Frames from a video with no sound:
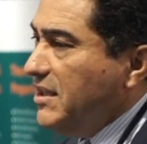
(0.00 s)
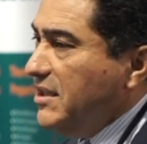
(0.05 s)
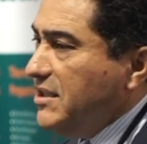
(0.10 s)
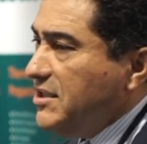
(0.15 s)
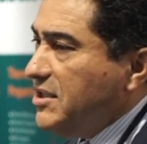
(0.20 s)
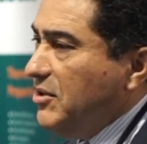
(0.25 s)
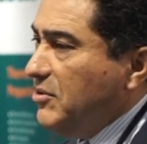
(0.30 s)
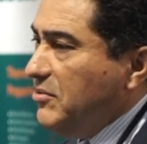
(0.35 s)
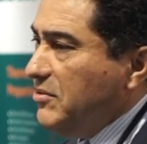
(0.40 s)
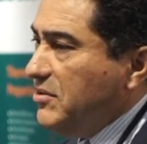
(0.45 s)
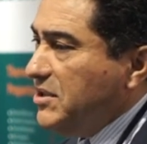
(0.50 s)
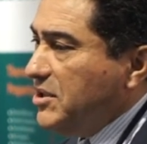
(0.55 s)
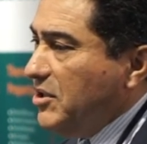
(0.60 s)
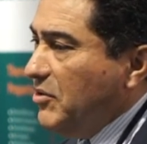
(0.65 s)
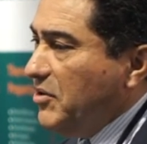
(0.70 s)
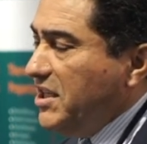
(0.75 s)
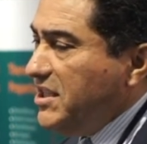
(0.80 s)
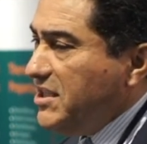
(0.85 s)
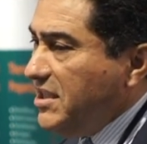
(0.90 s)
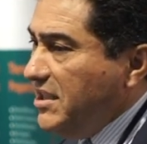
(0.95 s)

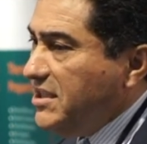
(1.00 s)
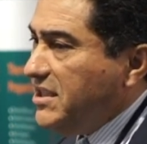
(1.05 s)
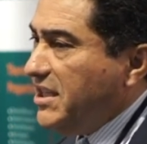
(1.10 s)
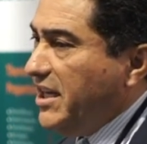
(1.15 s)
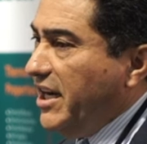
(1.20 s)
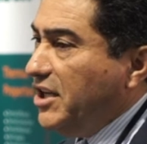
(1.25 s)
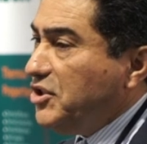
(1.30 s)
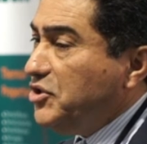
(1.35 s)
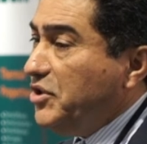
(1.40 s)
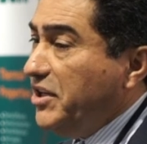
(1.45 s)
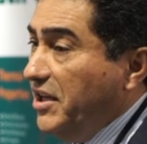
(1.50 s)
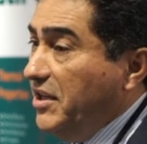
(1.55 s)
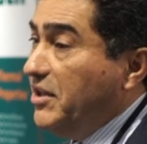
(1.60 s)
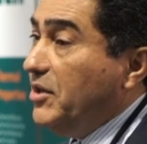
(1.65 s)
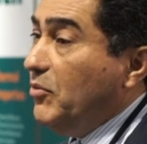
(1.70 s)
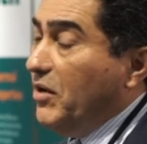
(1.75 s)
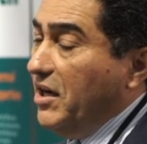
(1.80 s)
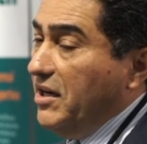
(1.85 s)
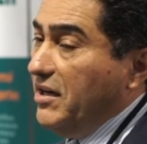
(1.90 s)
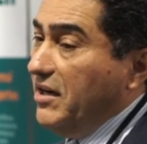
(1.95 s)
So these things are actually in
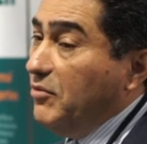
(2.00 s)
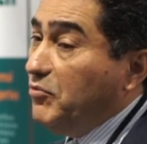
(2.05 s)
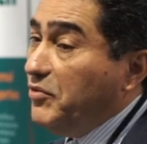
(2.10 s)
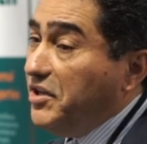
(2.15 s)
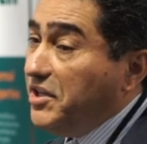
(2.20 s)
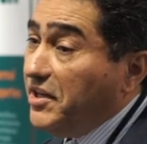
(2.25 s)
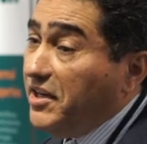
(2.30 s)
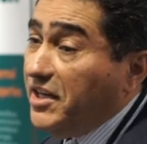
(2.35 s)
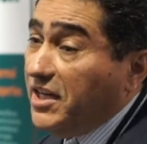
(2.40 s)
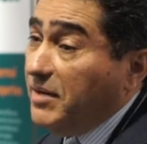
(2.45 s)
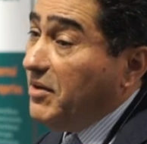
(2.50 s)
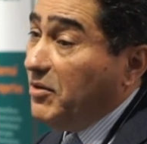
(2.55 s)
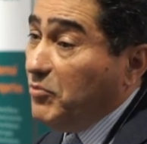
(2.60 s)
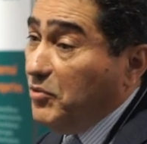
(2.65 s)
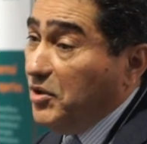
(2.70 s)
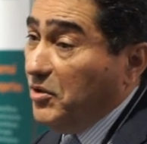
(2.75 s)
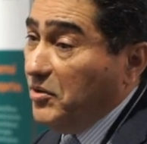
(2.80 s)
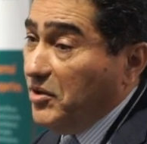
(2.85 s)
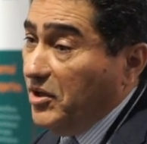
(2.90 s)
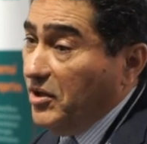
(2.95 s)
the water, and we drink them and
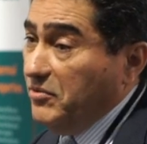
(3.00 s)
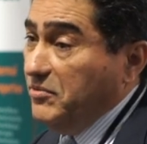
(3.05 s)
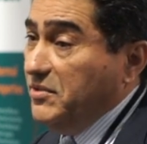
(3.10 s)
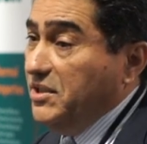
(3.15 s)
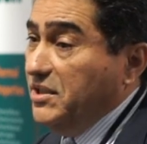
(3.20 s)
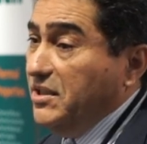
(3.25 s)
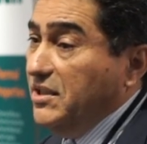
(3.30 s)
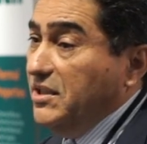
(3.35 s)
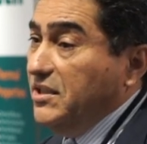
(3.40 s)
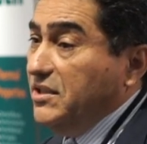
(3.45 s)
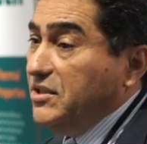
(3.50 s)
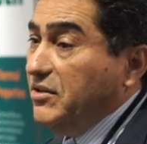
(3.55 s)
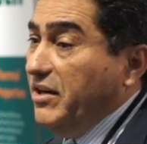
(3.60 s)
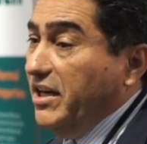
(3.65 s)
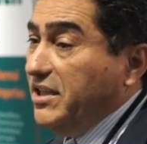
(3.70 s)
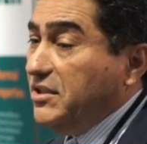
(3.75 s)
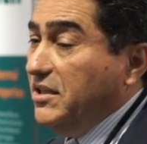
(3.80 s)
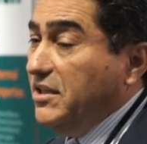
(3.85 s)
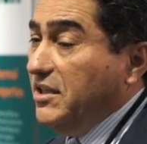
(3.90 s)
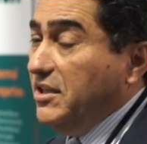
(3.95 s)
we don't know. So
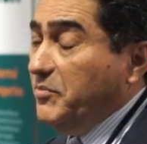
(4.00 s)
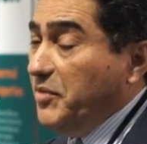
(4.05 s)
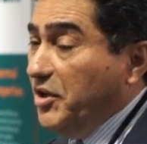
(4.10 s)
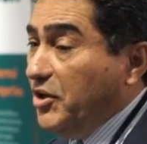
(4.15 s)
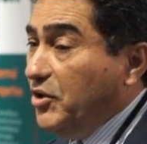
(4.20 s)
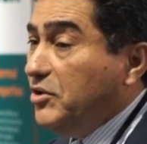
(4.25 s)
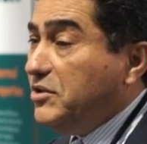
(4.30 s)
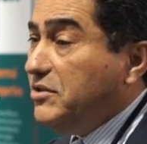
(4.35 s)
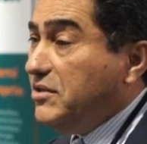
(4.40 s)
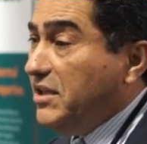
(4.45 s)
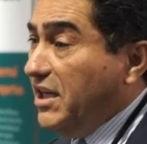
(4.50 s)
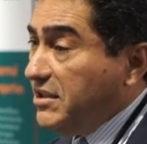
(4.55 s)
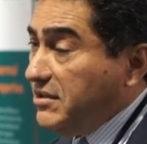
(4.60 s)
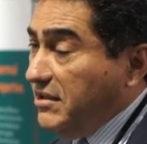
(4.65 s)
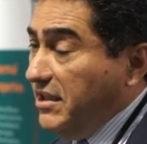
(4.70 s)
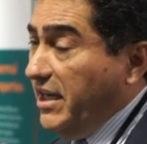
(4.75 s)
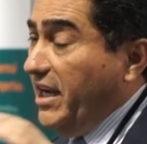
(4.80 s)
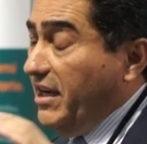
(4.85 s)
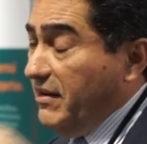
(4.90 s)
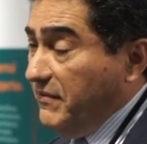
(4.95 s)
actually, it'd be good to
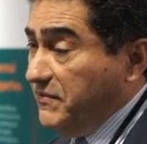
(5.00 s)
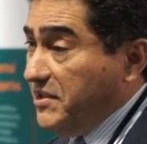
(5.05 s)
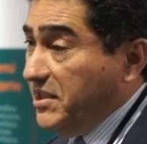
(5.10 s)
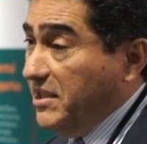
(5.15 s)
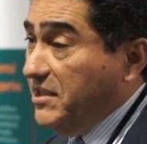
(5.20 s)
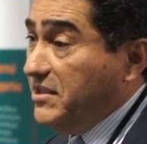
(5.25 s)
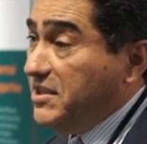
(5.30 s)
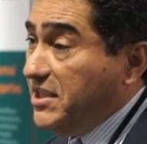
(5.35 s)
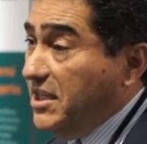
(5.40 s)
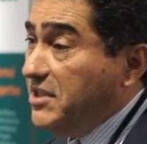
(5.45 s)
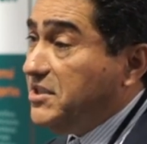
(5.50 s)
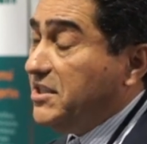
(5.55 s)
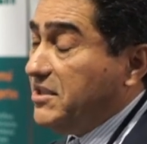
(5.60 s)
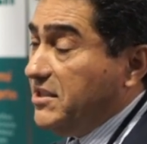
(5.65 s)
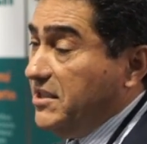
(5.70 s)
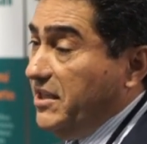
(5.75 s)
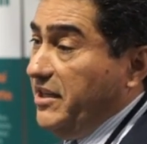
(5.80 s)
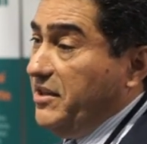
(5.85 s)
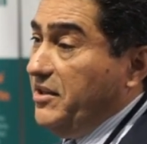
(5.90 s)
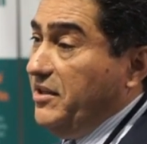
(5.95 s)
actually have
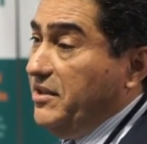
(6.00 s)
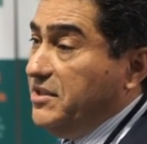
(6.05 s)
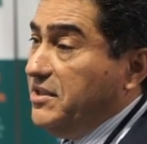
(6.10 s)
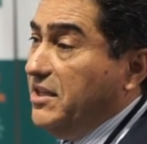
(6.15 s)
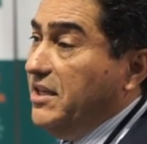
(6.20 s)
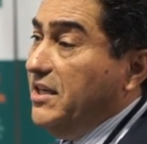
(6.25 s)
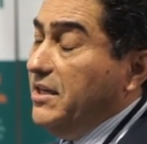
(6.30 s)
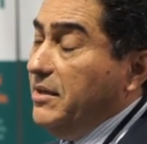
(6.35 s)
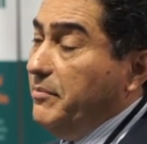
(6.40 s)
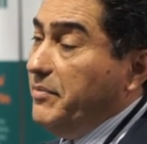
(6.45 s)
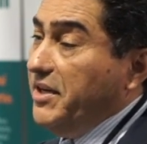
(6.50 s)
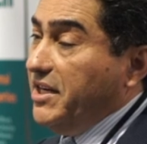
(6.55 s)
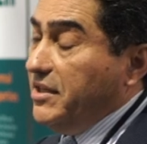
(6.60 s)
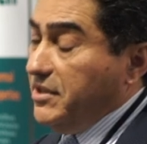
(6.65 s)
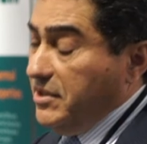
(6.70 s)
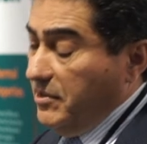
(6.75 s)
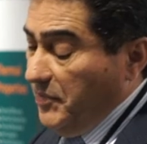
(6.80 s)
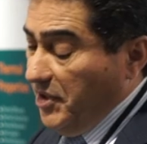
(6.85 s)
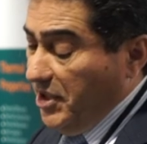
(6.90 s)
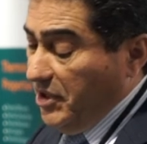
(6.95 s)
sensors like these,
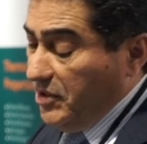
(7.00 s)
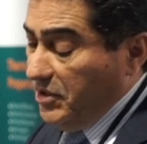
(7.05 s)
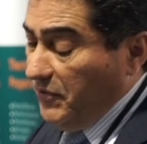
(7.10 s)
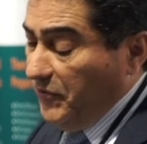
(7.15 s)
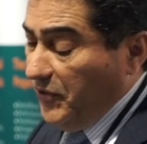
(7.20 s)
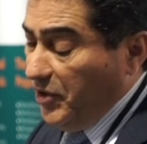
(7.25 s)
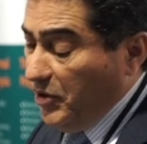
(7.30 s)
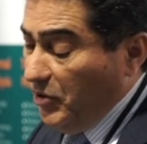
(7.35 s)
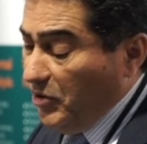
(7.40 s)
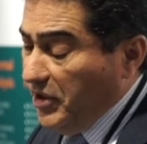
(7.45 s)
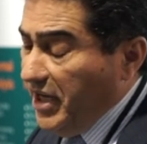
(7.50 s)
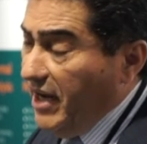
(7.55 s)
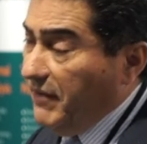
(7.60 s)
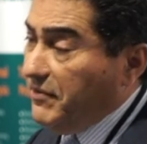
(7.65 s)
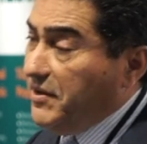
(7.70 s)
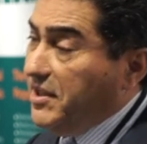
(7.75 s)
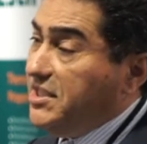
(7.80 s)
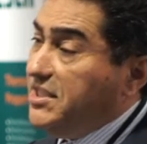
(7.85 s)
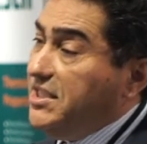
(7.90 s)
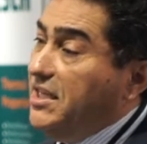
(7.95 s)
because if you don't
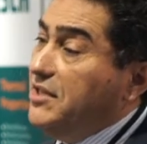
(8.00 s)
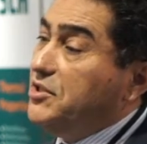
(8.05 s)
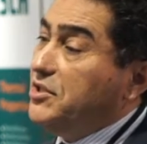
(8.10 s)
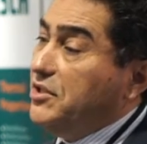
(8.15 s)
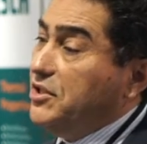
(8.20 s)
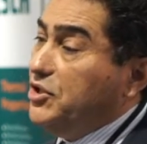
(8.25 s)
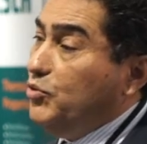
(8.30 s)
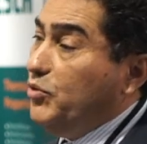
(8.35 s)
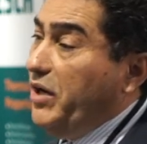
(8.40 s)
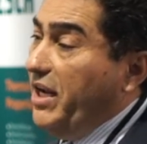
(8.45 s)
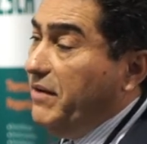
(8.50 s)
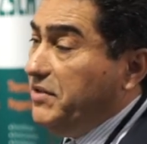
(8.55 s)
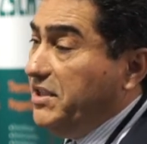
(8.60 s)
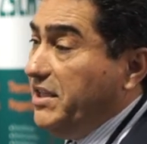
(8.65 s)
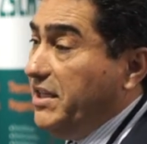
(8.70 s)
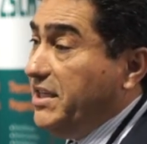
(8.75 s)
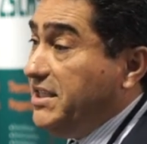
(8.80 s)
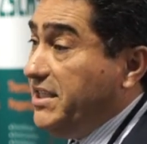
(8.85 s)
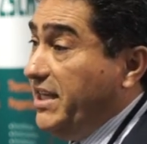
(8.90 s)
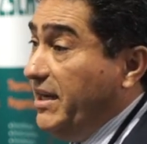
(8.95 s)
have these sensors, you have to
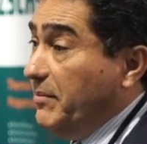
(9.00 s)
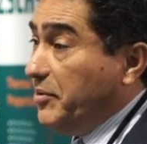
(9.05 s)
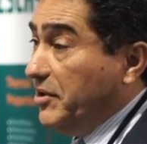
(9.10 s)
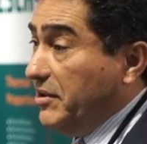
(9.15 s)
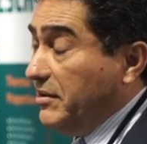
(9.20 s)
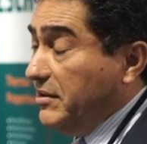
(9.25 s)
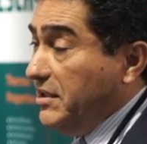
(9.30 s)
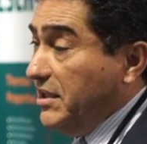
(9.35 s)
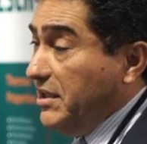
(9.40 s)
take a sample